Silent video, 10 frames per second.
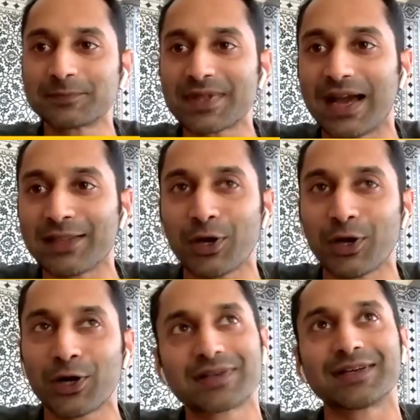I thought,
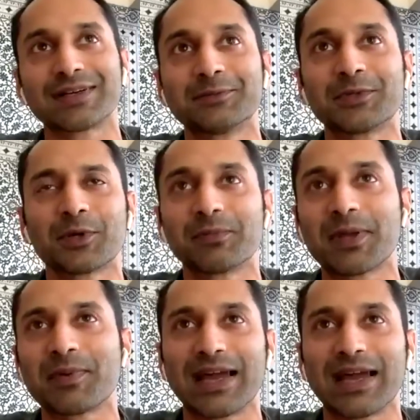you know, maybe
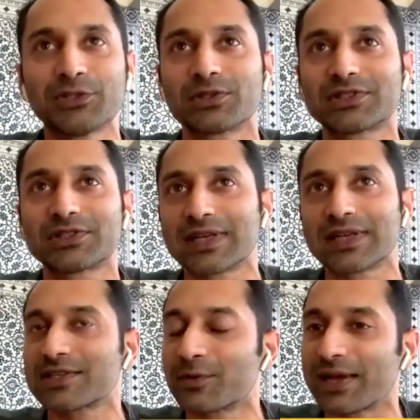I should change the
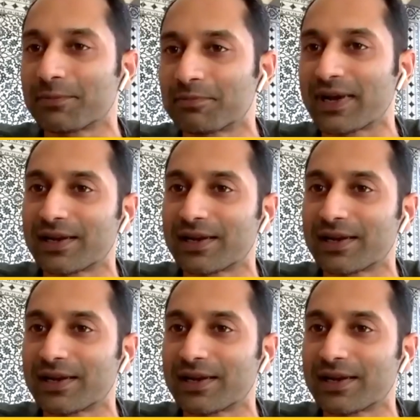way I play it.